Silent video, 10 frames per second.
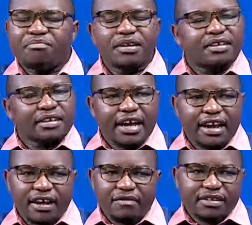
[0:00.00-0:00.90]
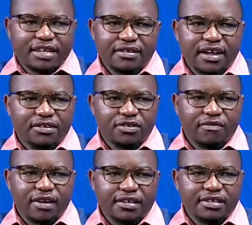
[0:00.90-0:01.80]
of being denied a visa there are
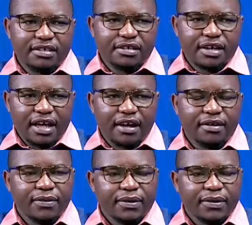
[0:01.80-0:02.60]
so far. Yeah.